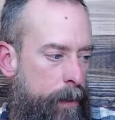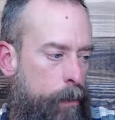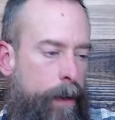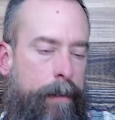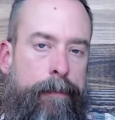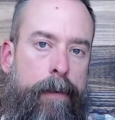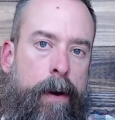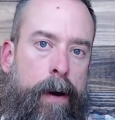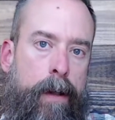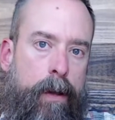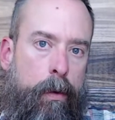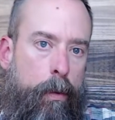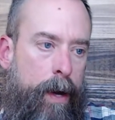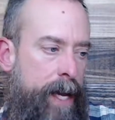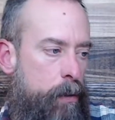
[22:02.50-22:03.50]
fall
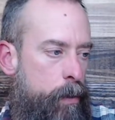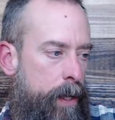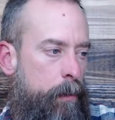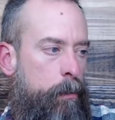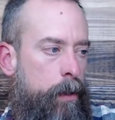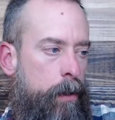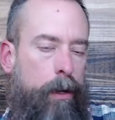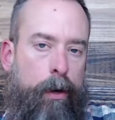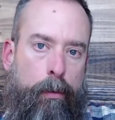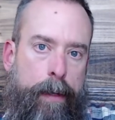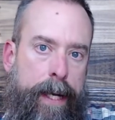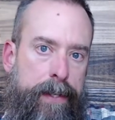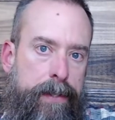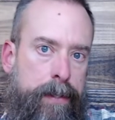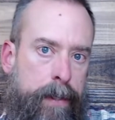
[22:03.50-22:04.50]
away, when we're
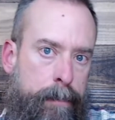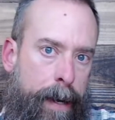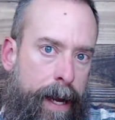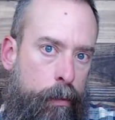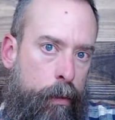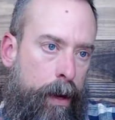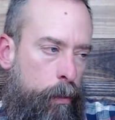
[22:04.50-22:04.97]
arrested by what